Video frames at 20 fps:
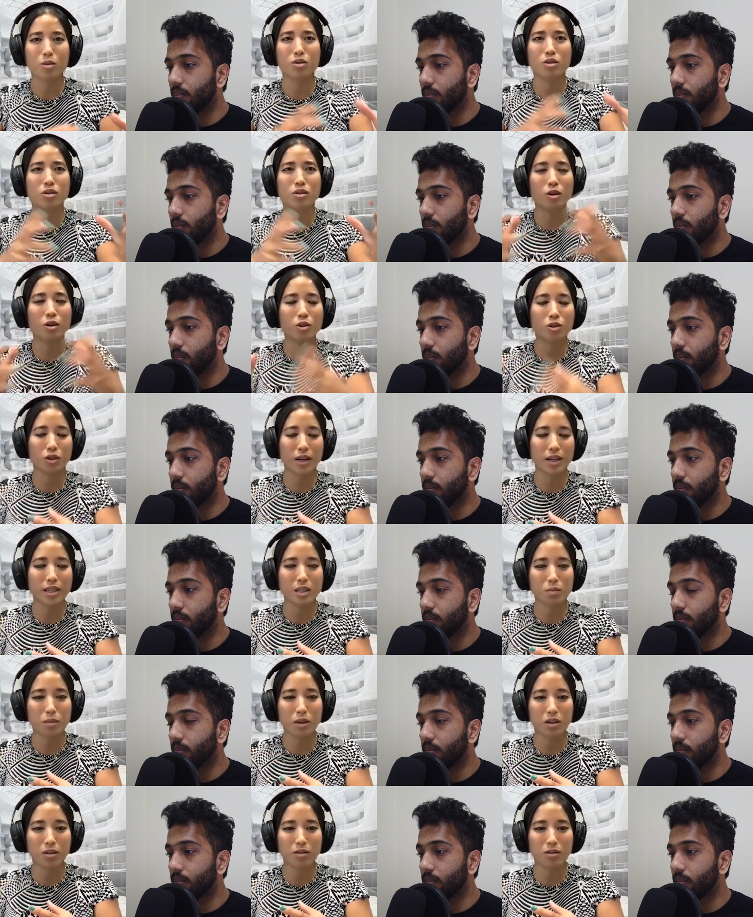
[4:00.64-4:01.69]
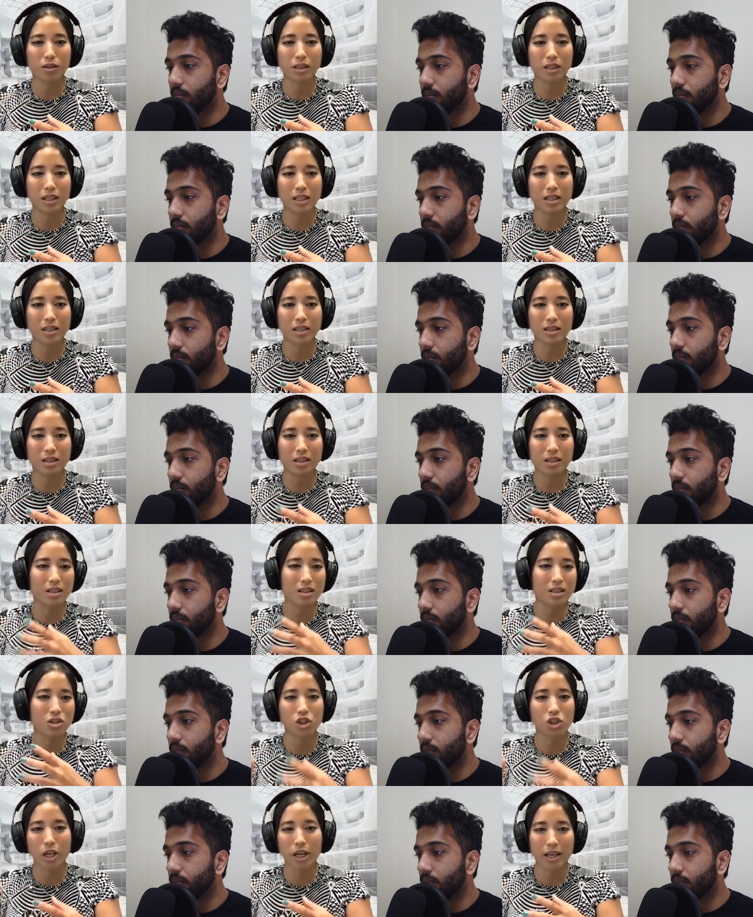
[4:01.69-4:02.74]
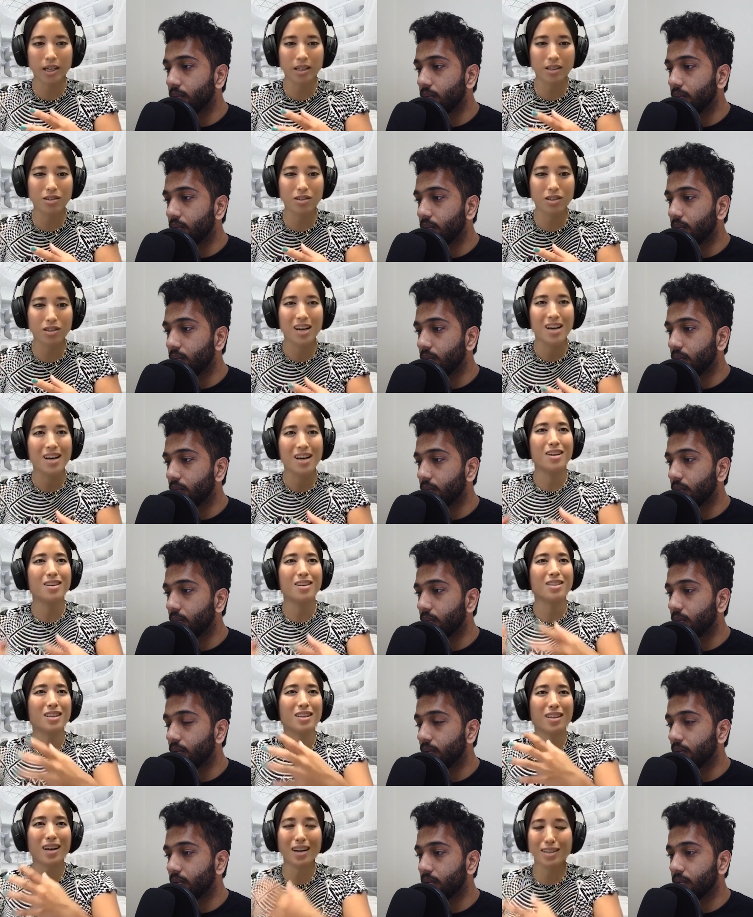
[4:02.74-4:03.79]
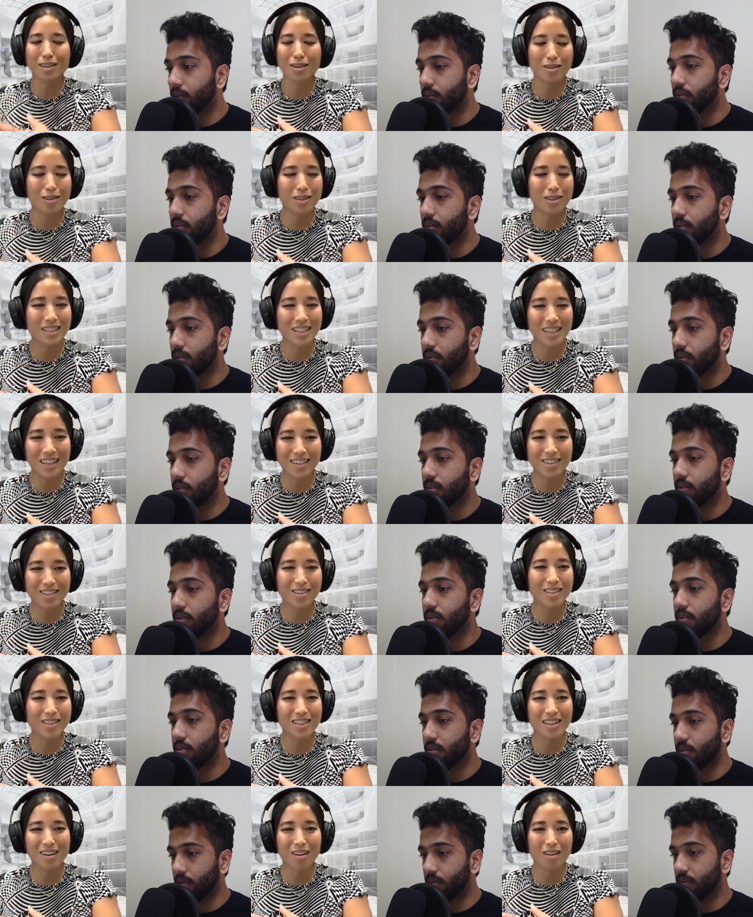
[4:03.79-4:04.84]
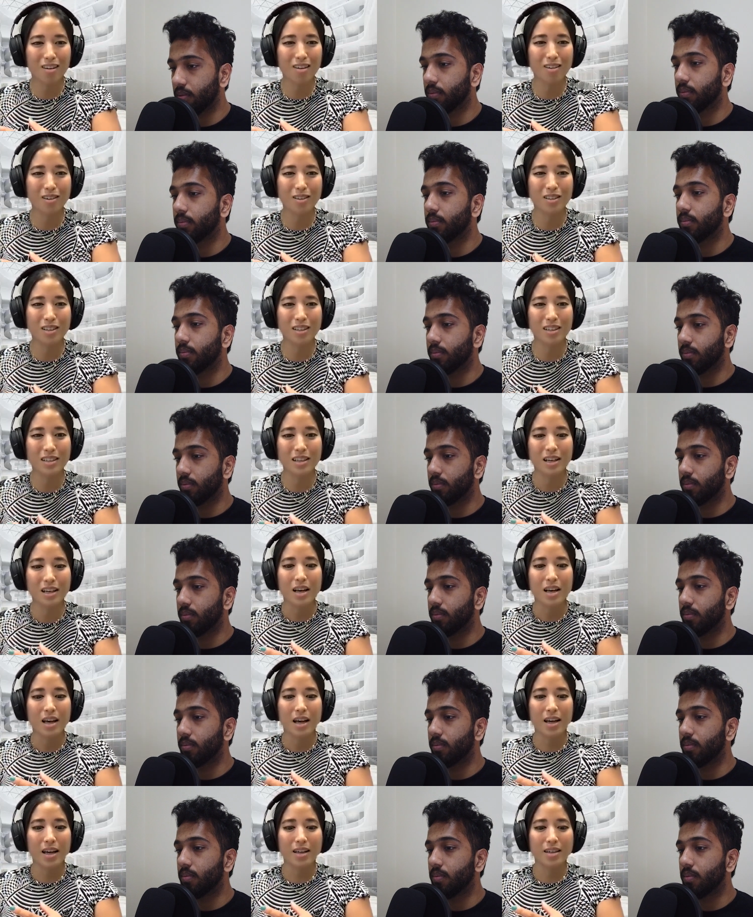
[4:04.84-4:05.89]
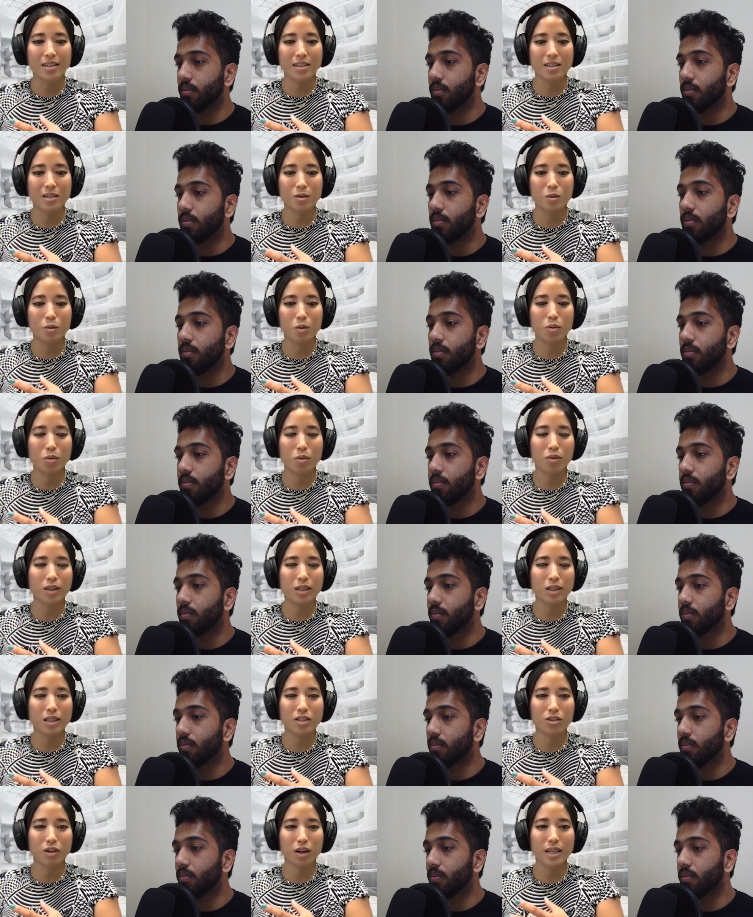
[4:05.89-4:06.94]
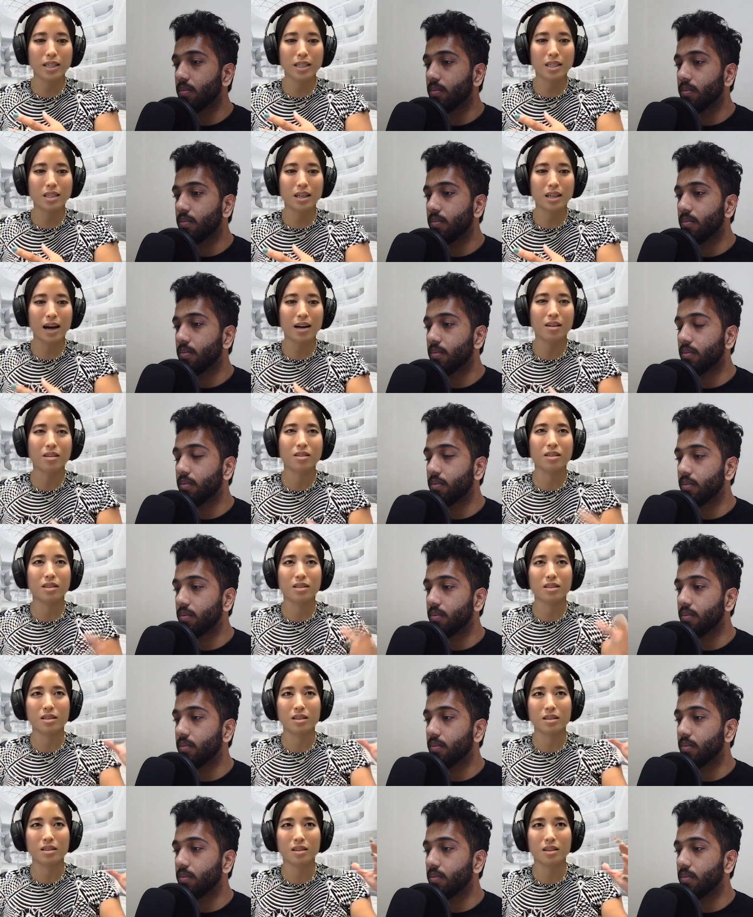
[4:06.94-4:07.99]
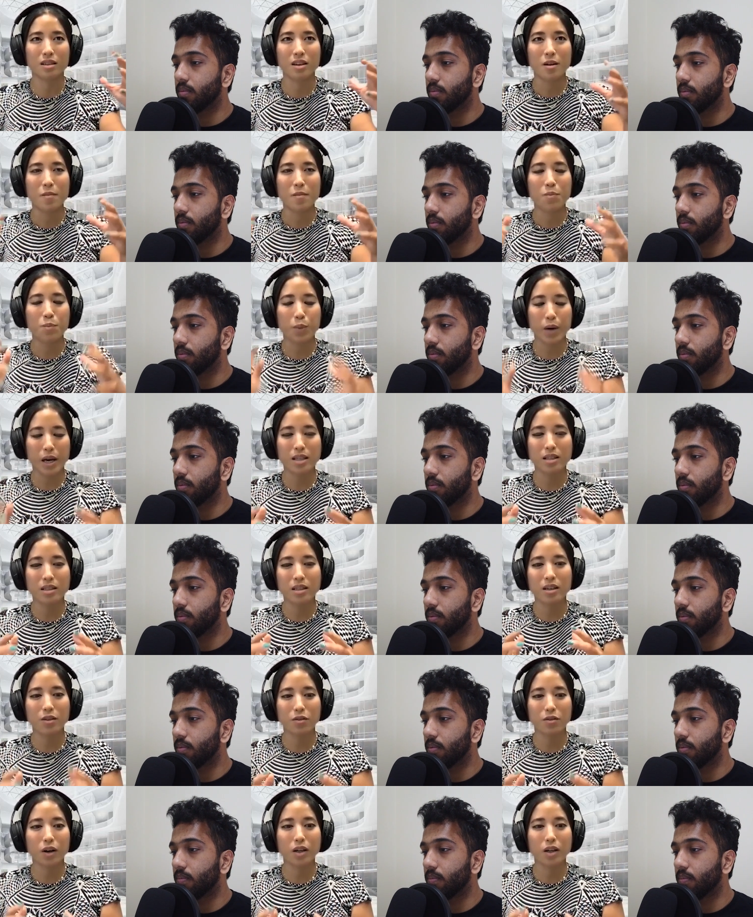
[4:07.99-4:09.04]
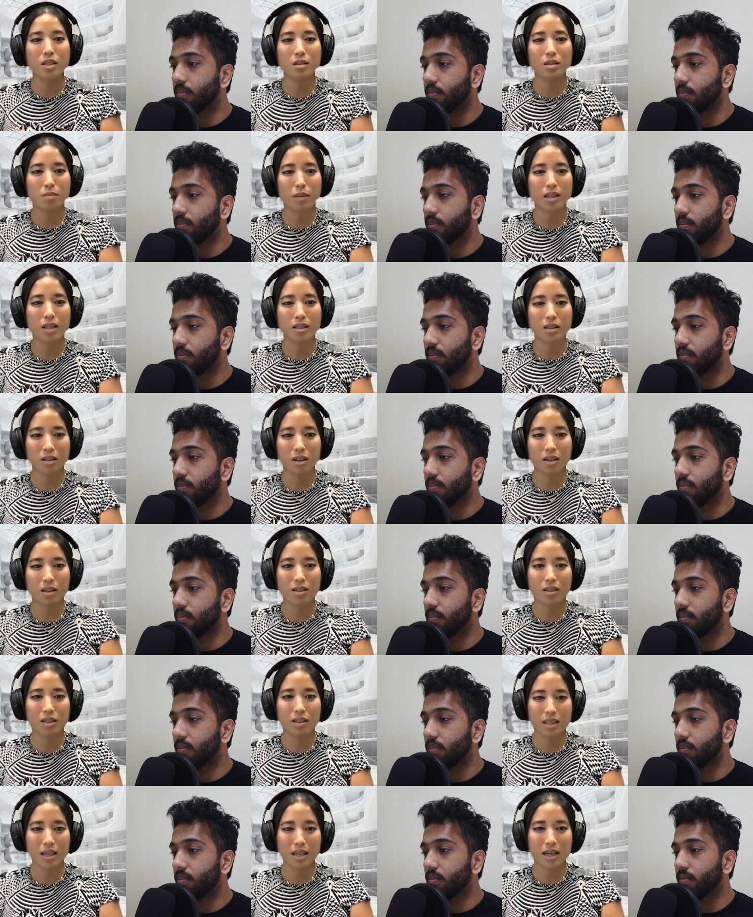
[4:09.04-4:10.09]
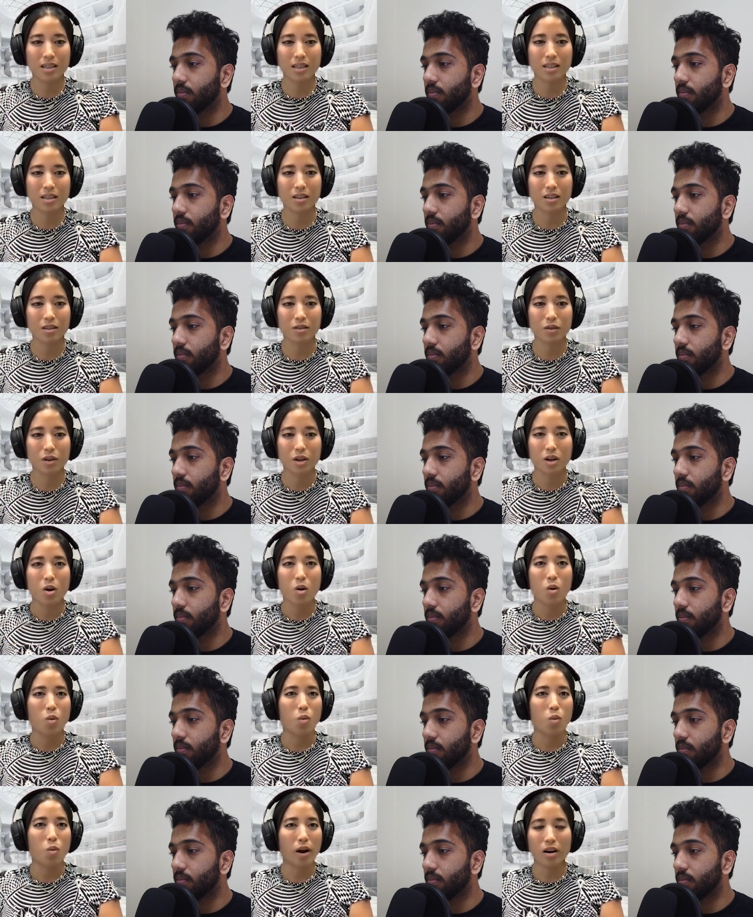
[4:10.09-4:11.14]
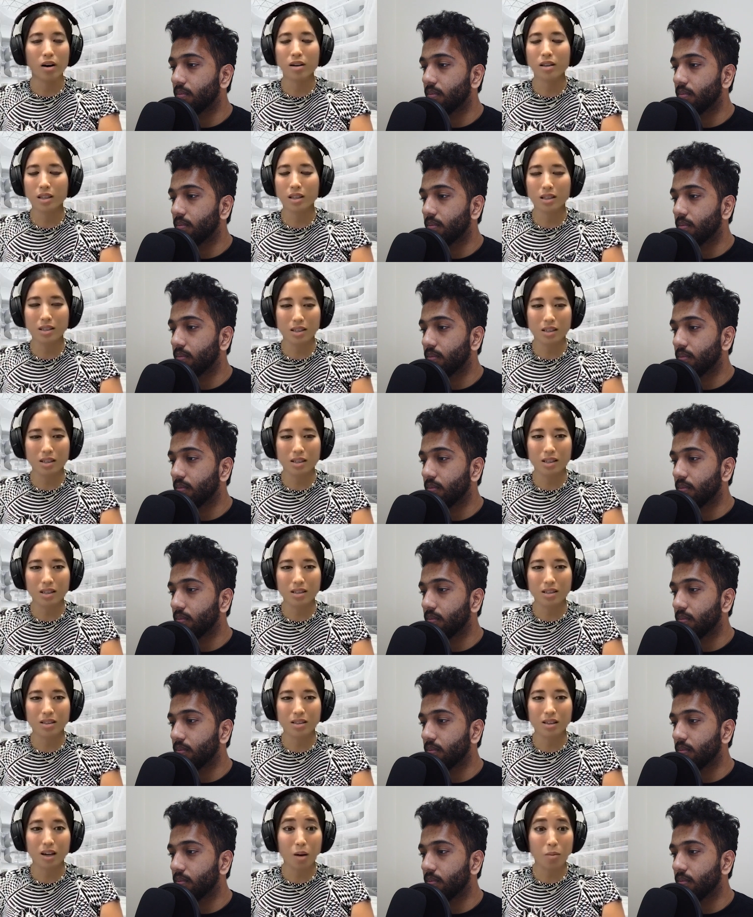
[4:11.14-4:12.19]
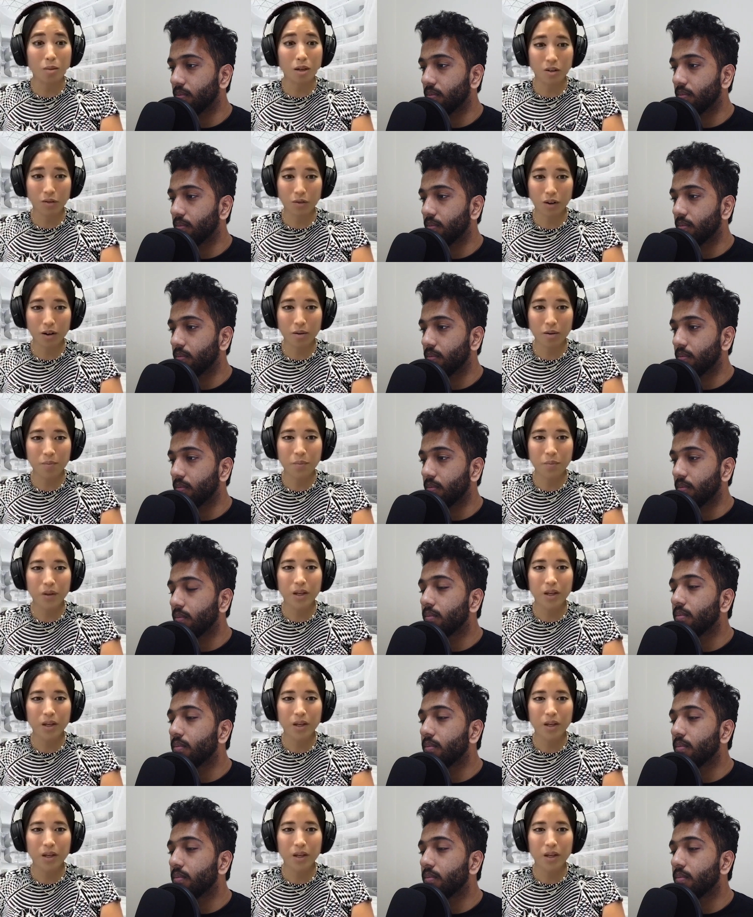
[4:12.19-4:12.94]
Speaker 1: neurotransmitter release that is changed. There's electrical signals that are altered. And what we're really trying to tackle is the, basic fundamental understanding of where are these diseases coming from